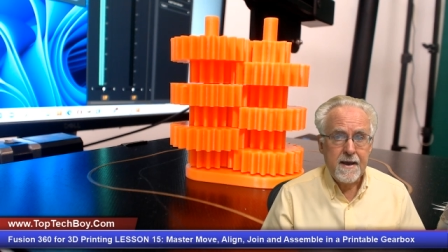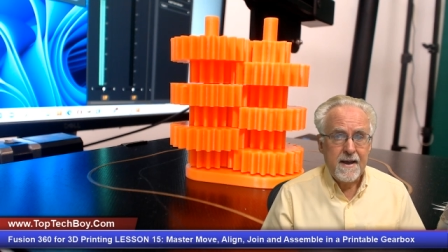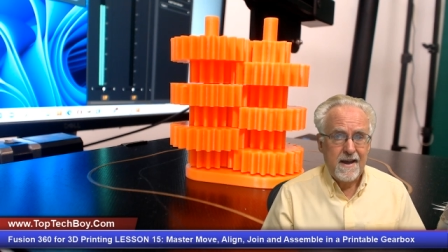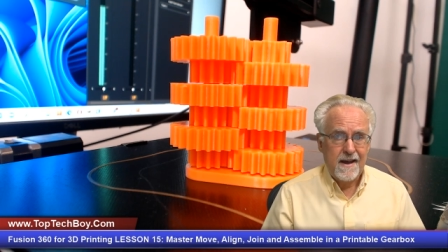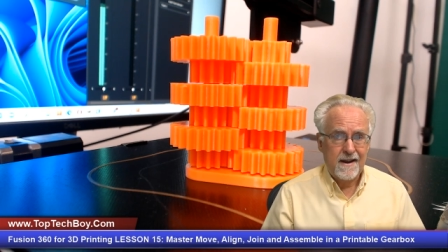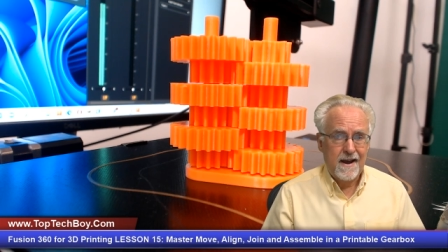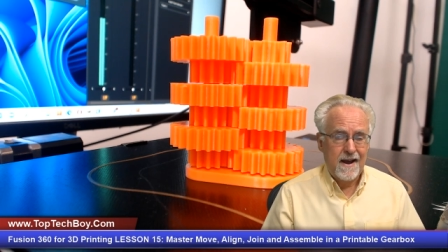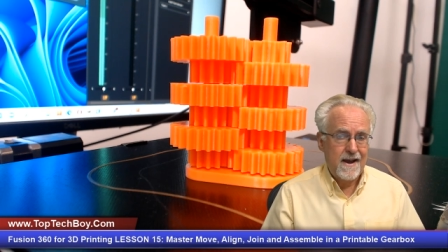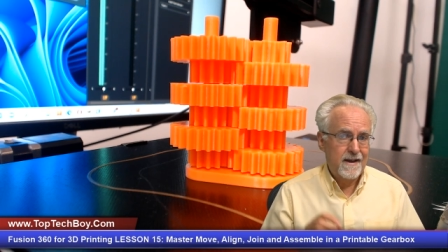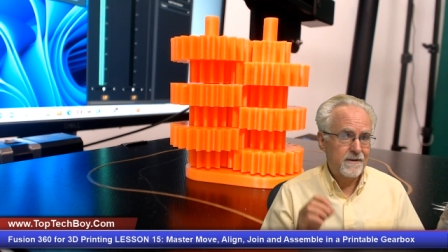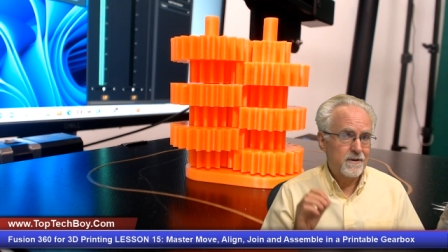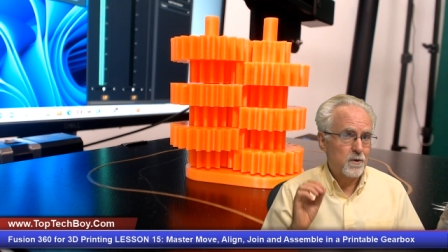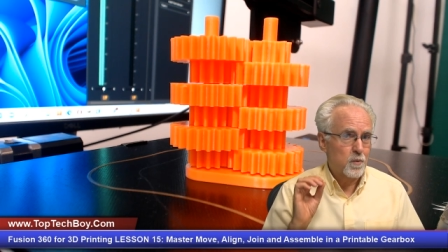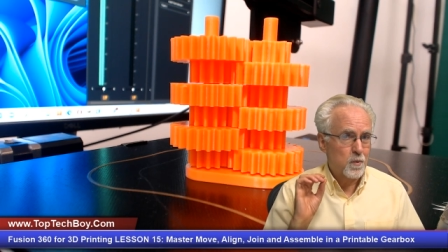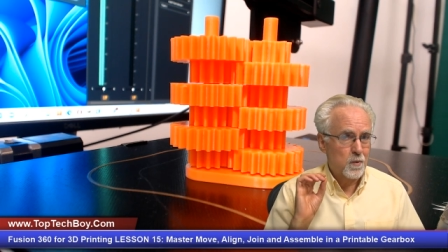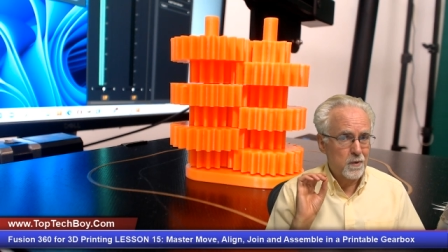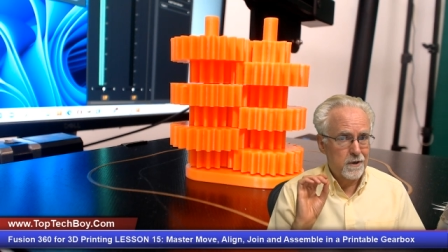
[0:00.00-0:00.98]
and I had to
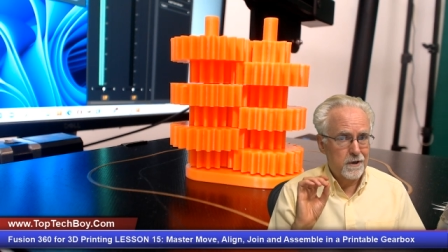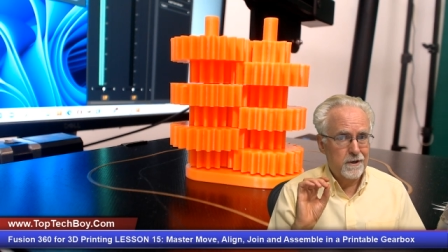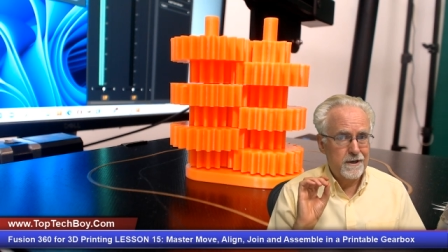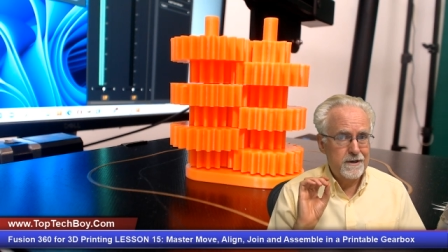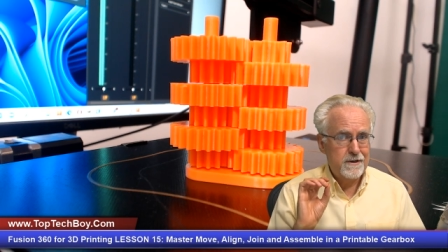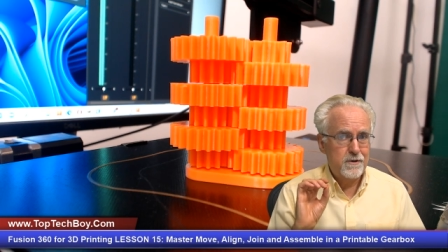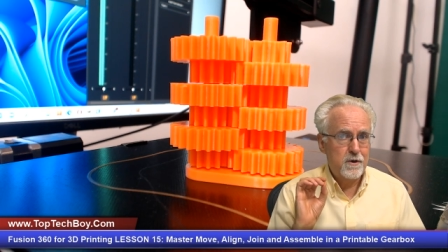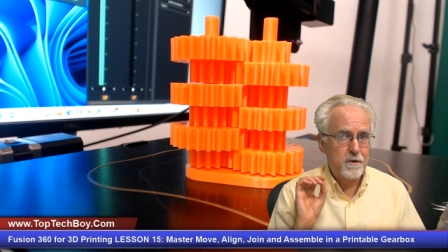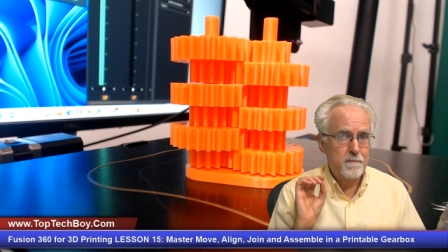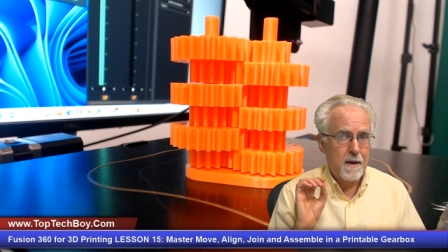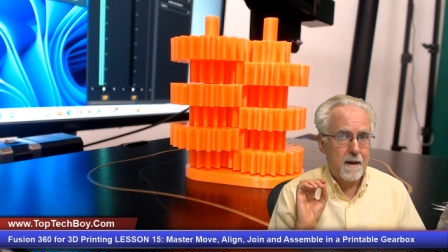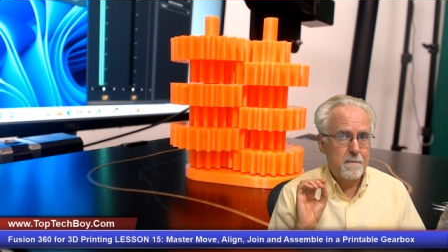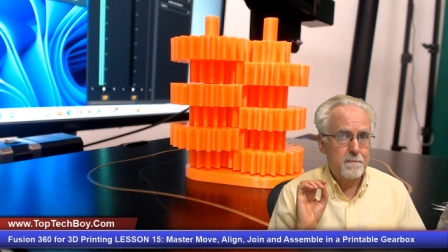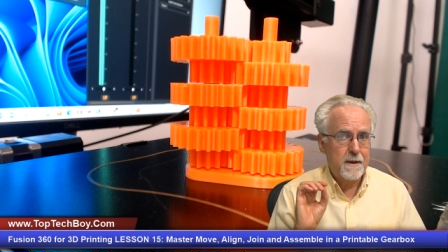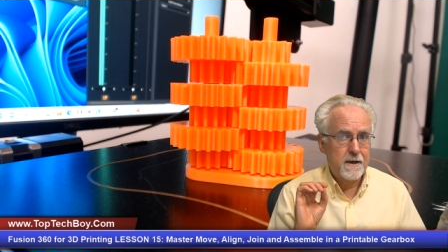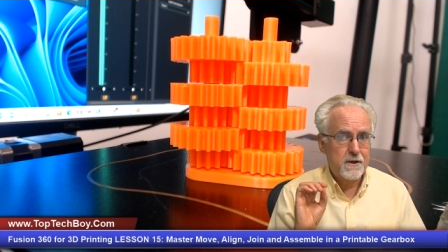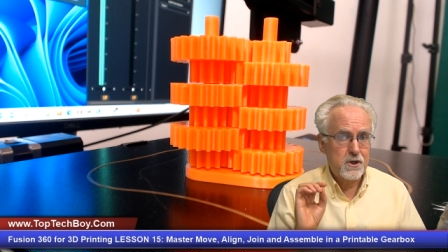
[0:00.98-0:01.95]
really do my
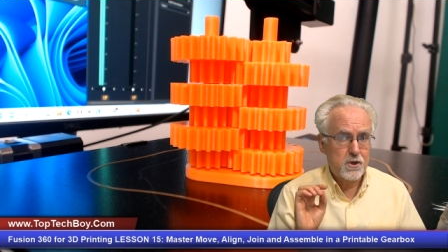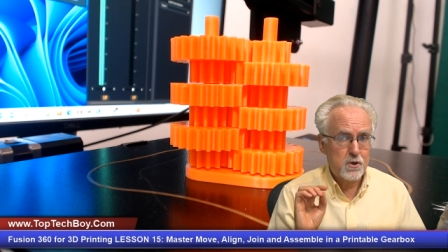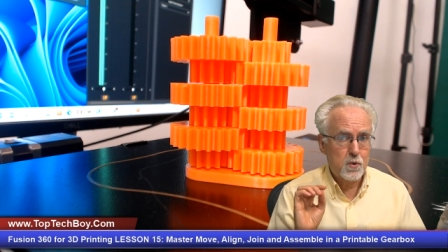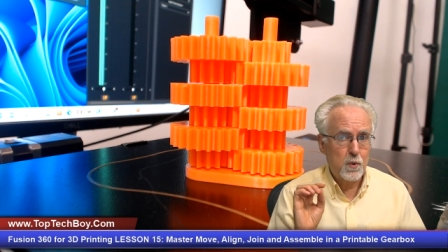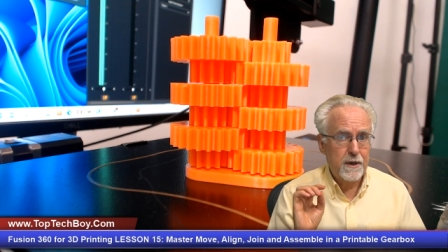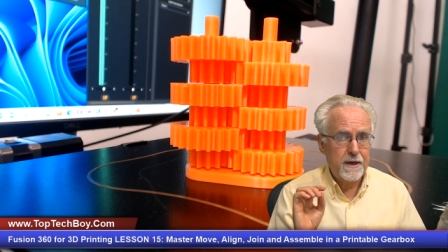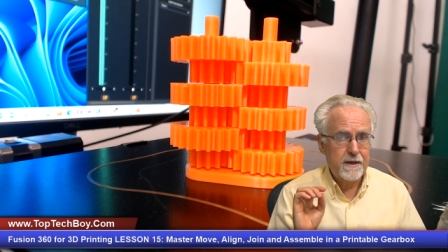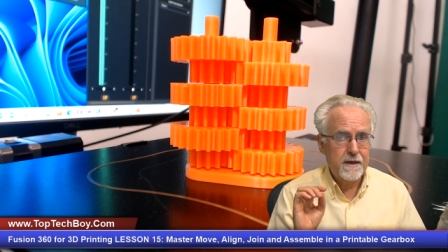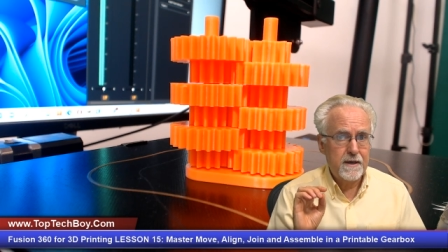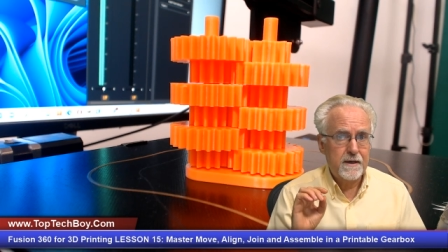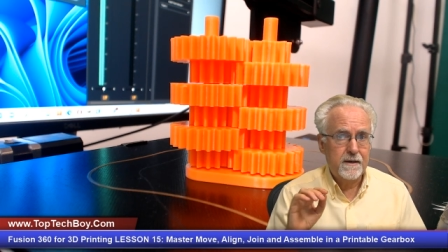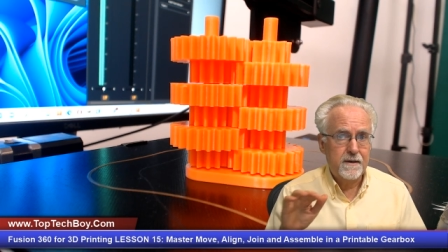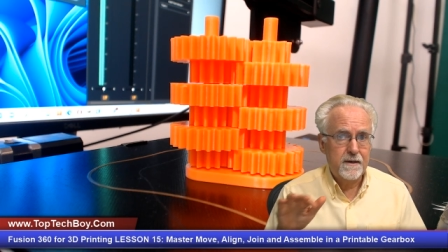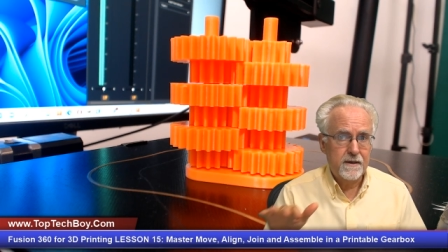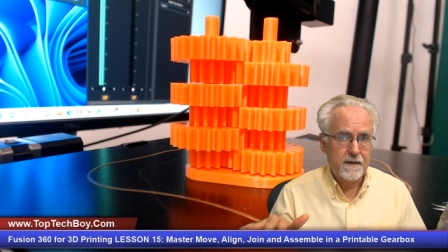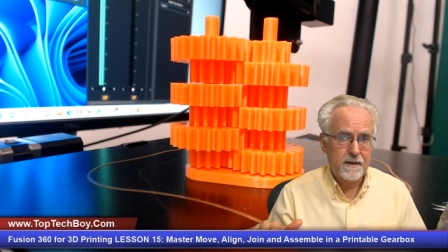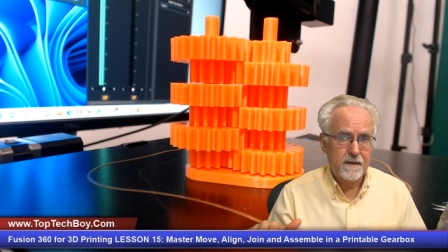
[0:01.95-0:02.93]
best tweaking
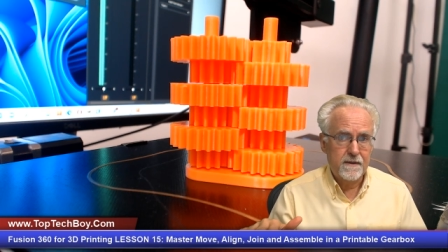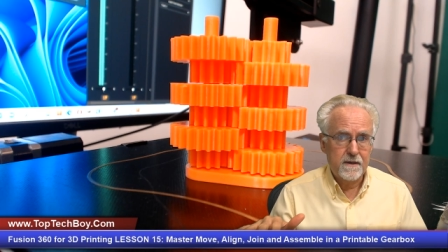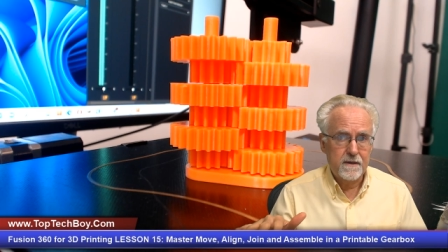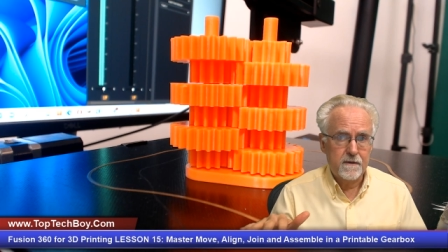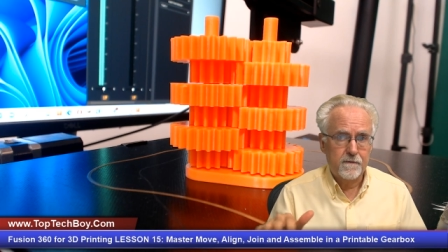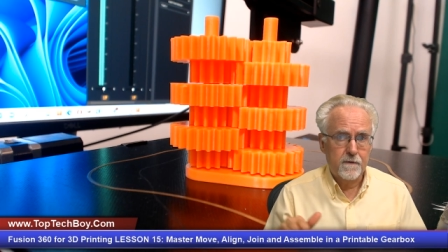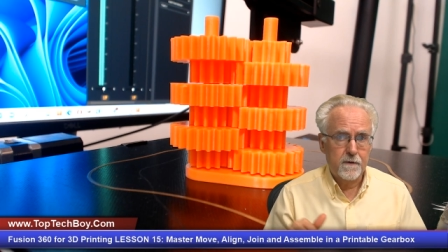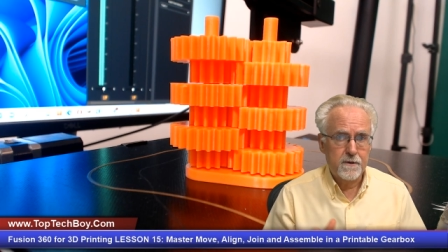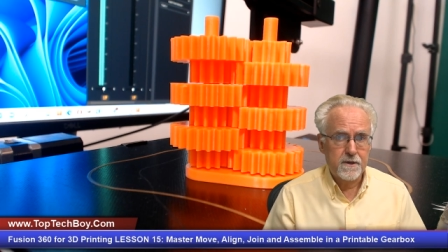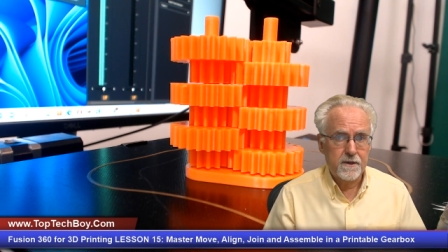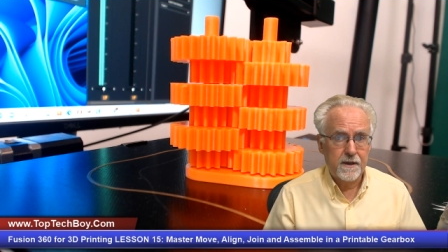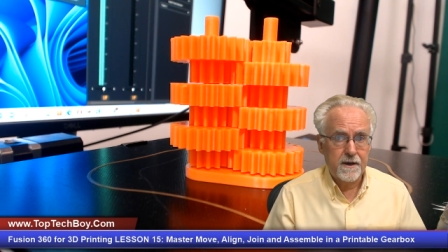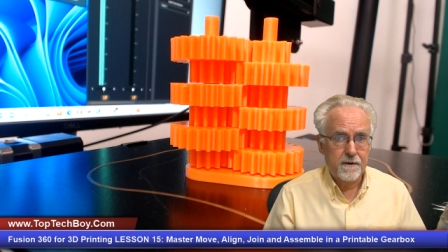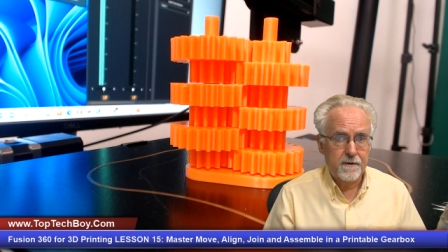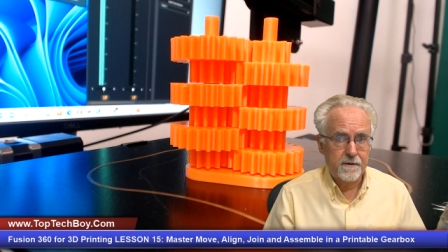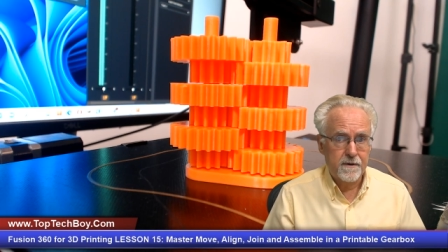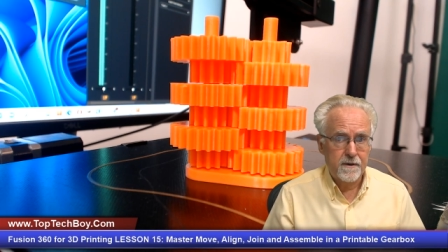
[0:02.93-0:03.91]
to get this first
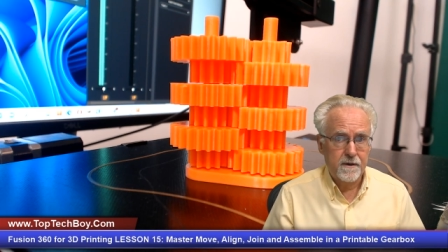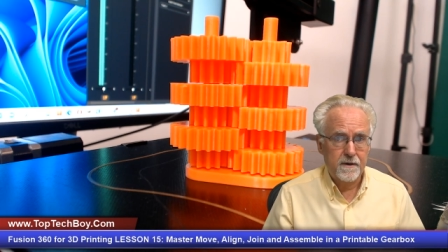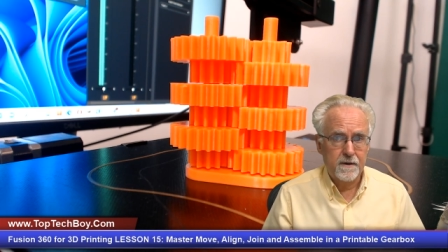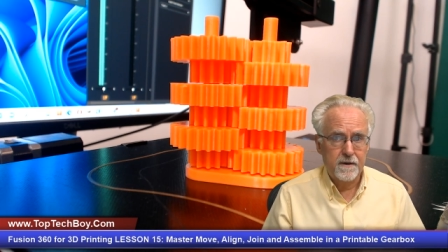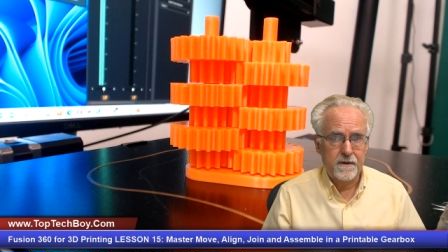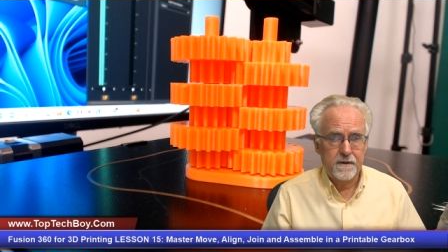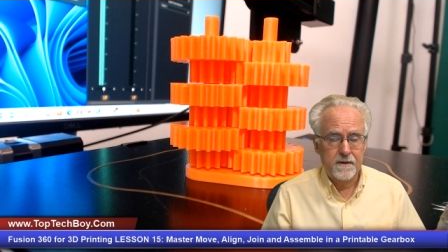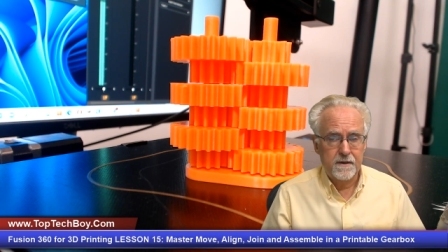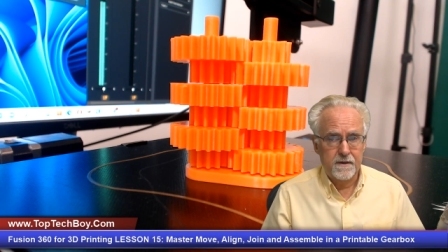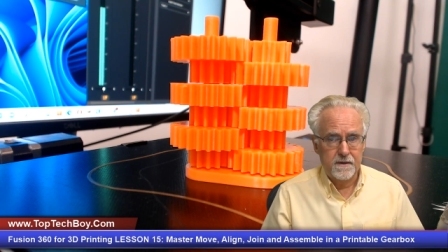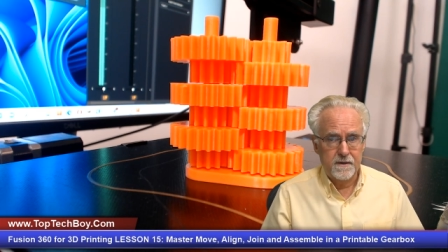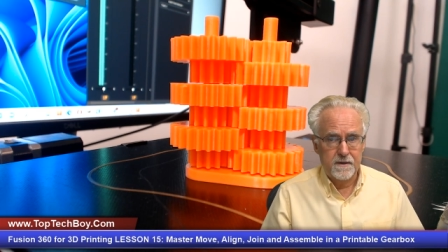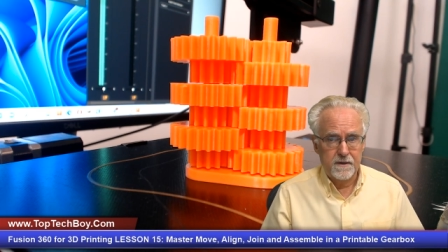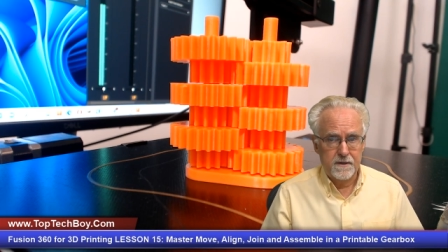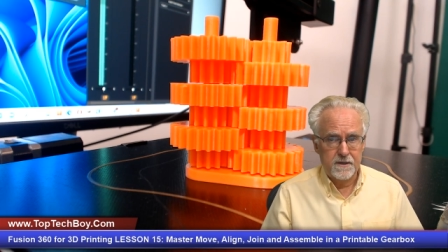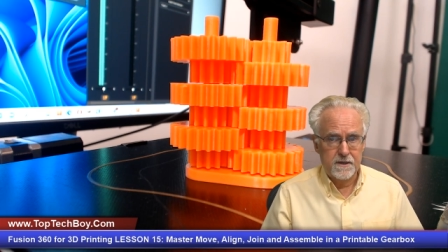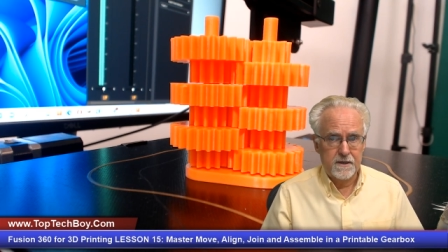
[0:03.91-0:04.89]
layer to, to,
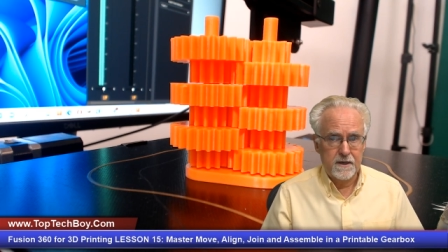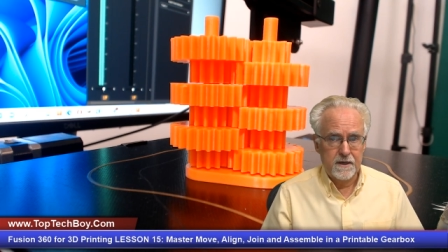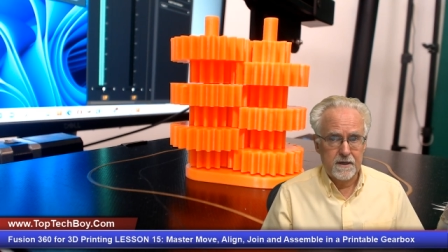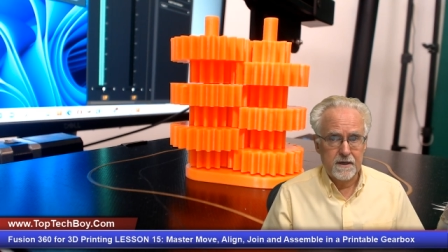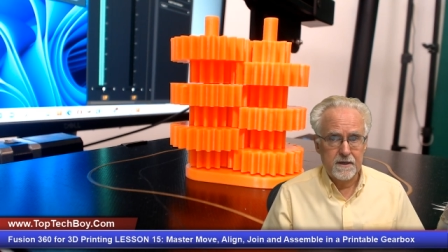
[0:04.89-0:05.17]
to stick.